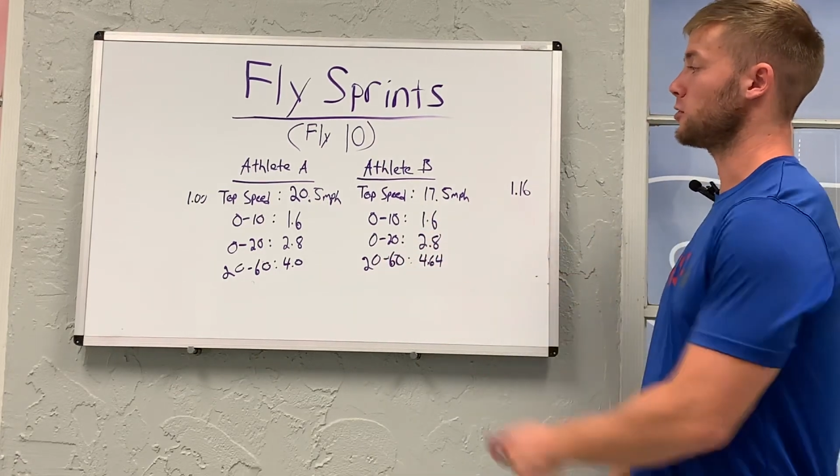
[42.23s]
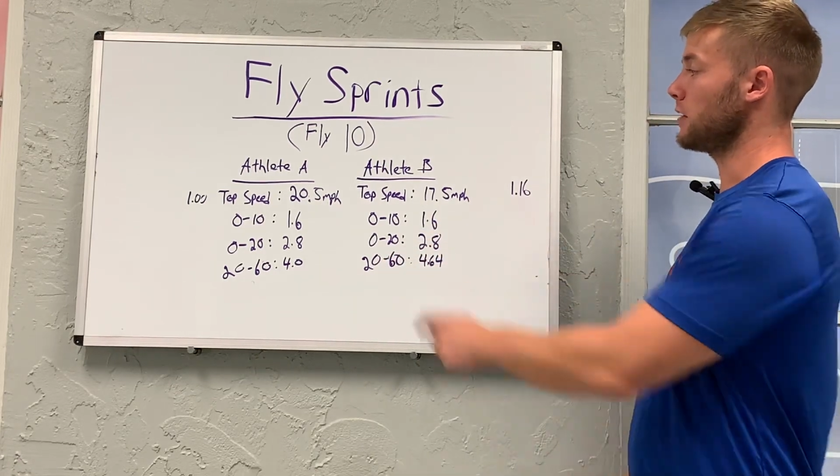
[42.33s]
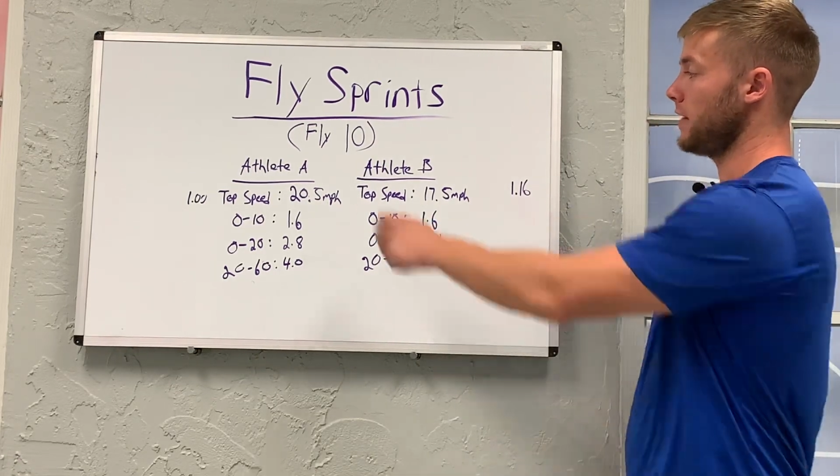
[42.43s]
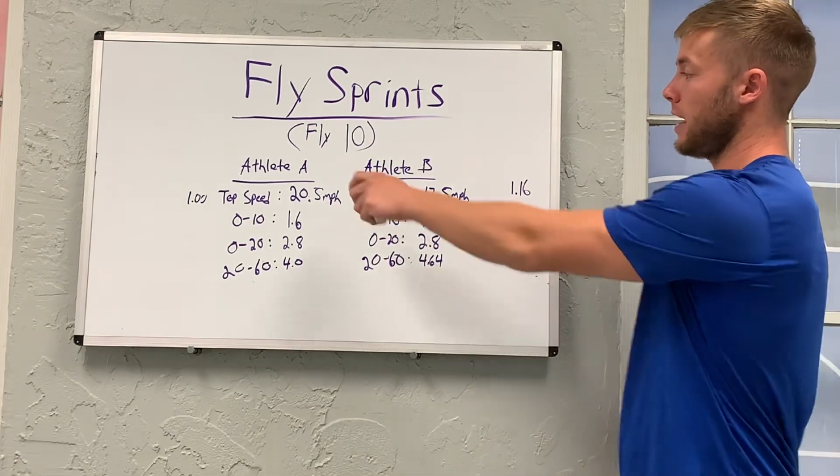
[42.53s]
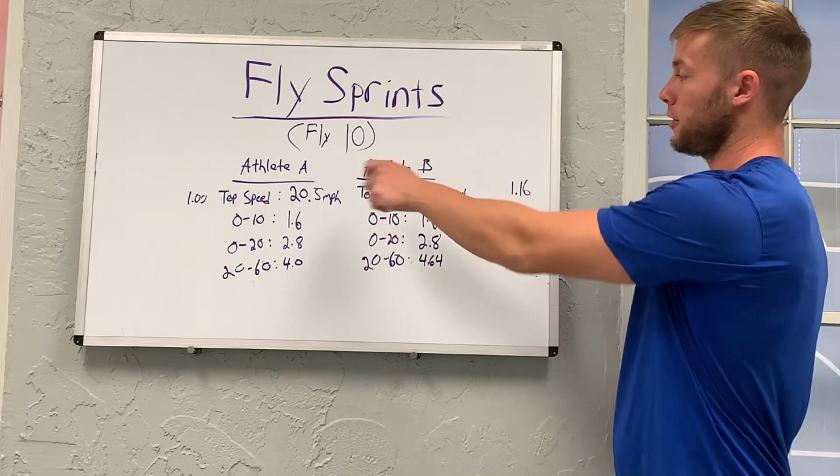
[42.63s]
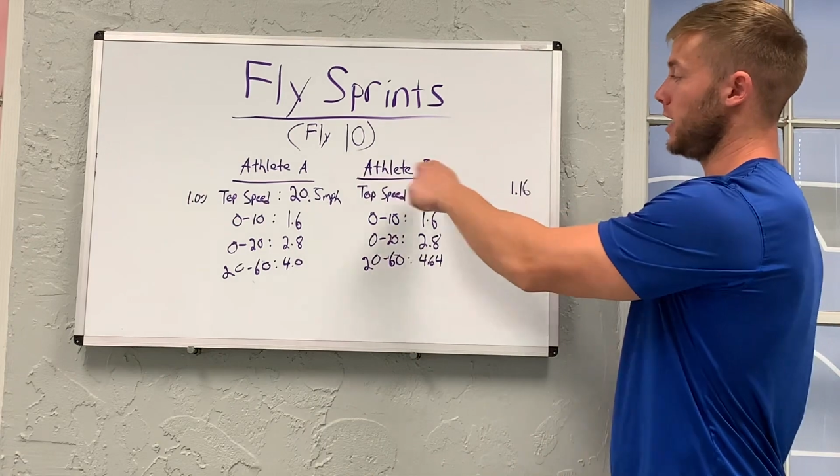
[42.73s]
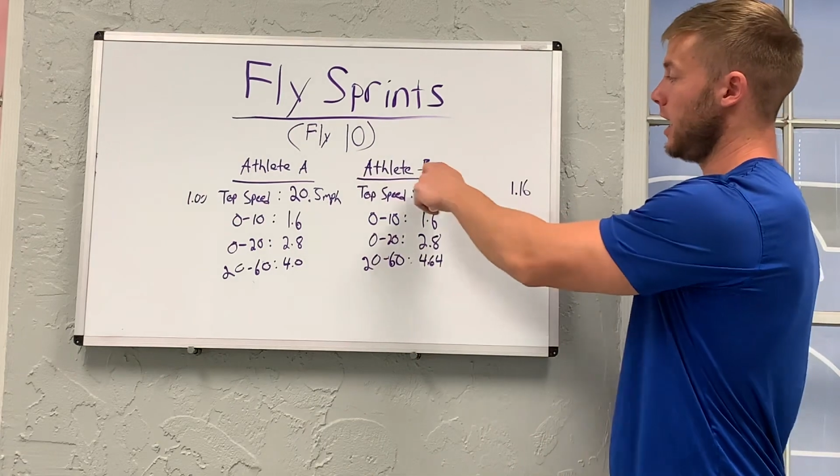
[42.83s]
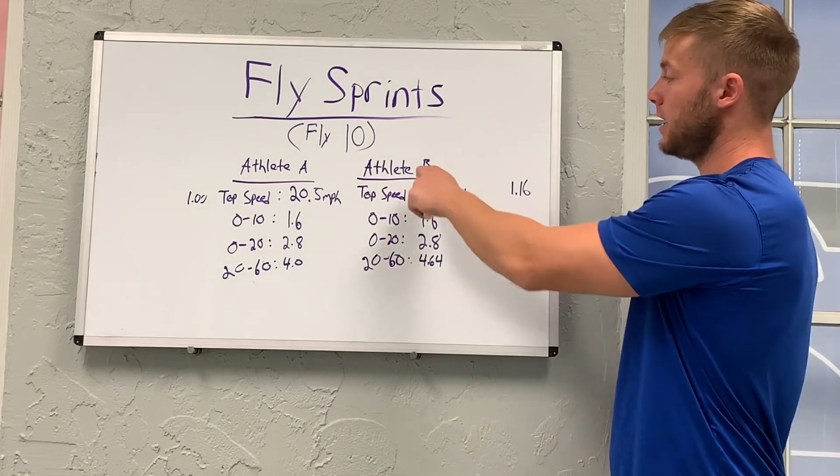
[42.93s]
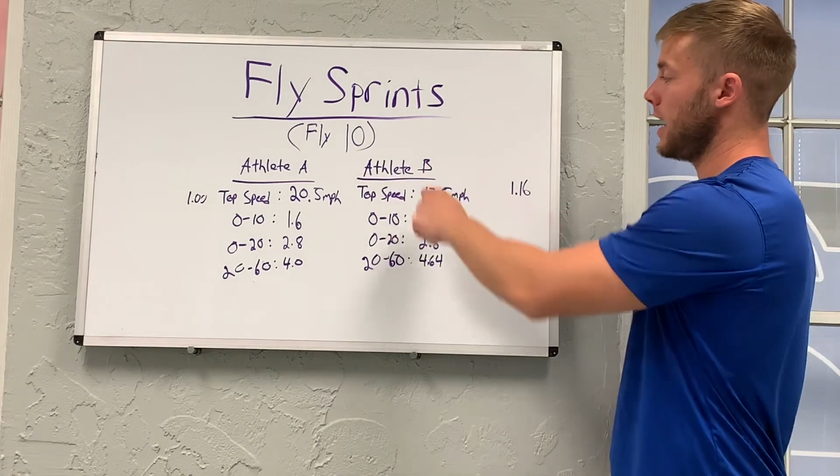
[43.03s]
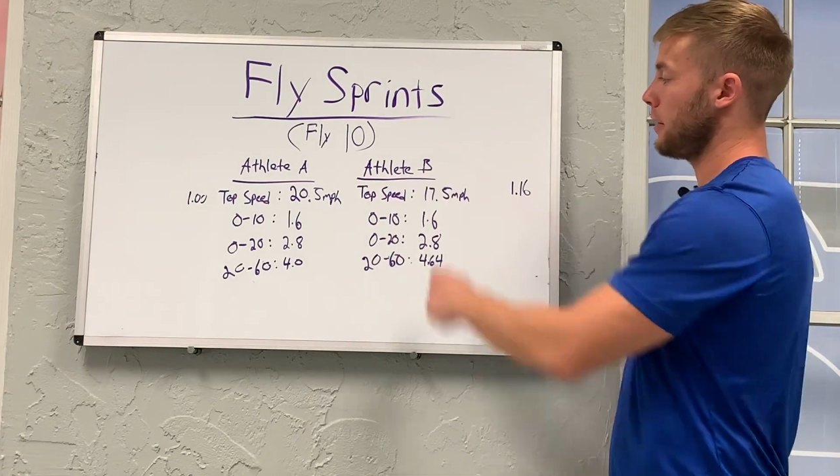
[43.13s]
So we have athlete
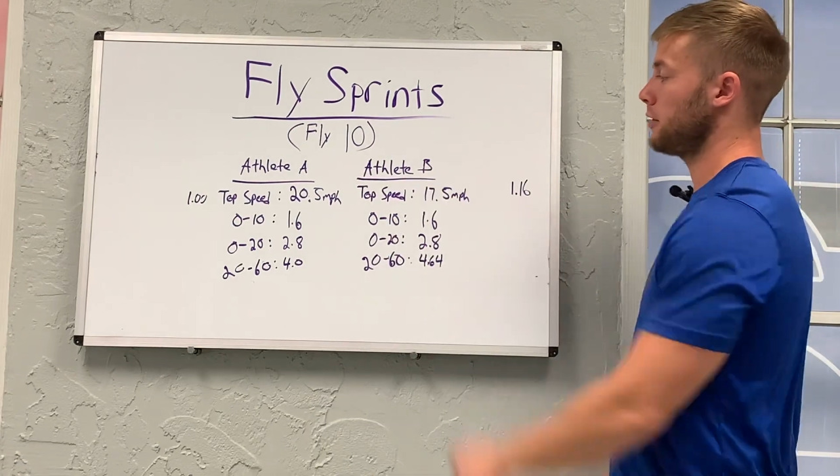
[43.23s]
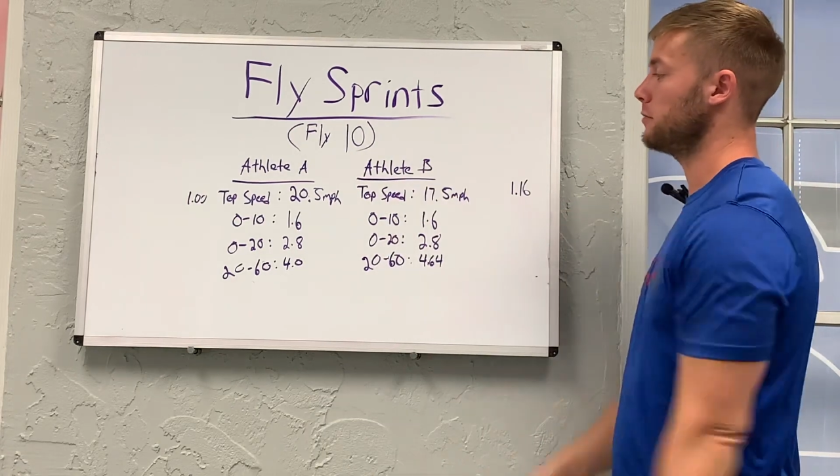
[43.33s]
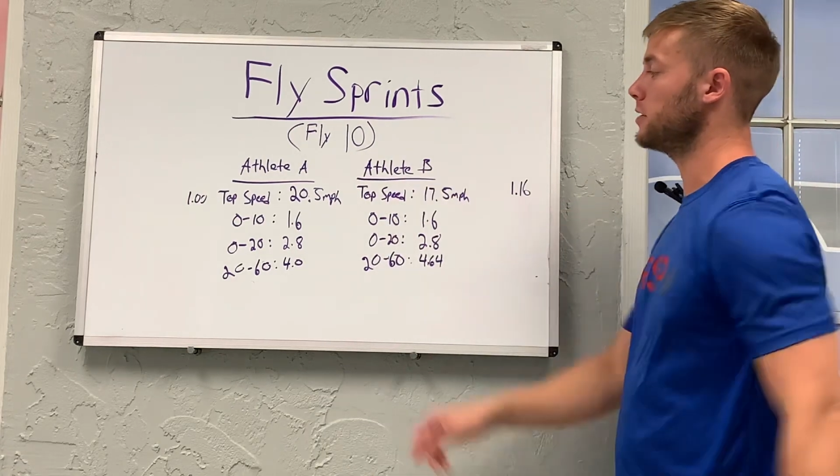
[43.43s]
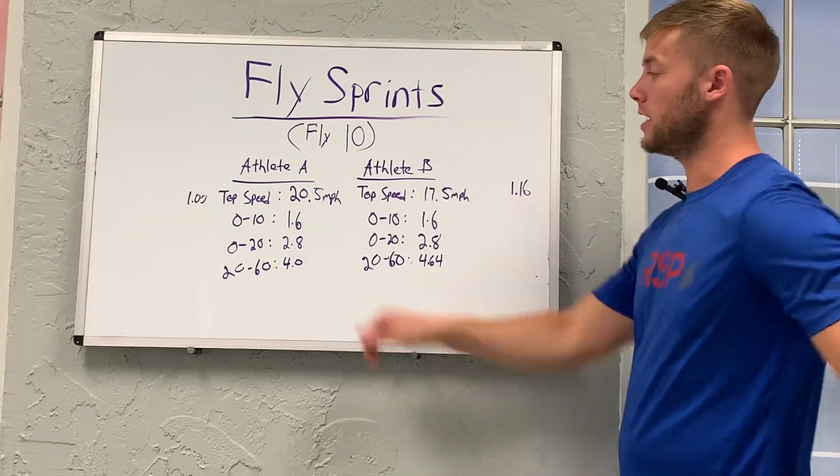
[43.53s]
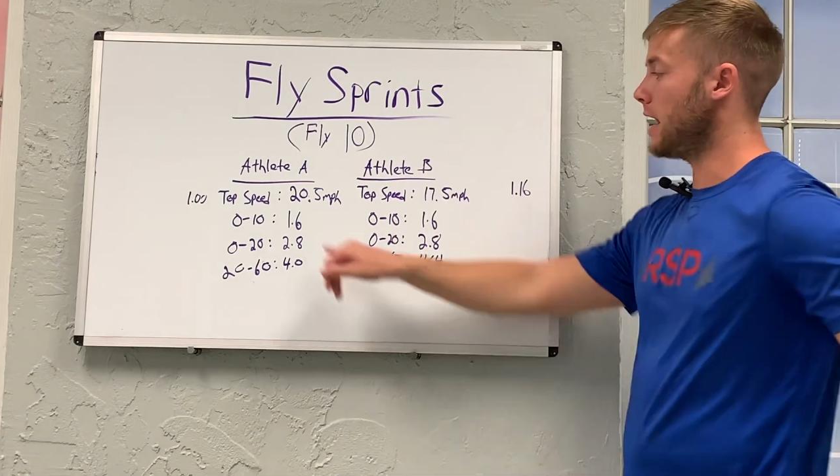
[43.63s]
A, athlete B.